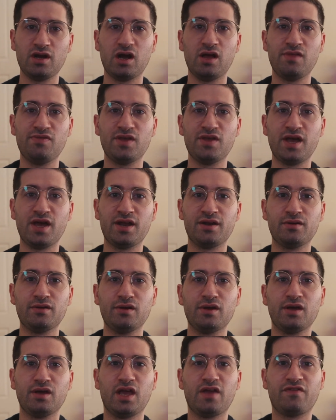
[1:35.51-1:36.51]
And
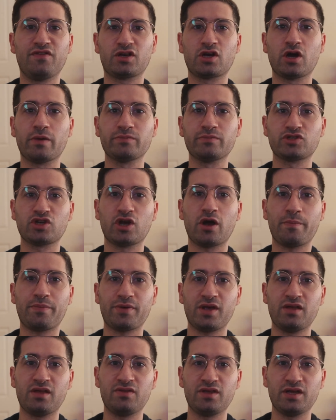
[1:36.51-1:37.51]
then if it comes
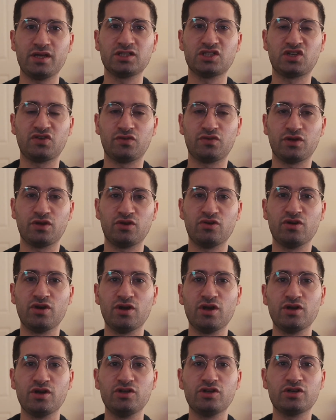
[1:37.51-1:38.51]
up in the interview,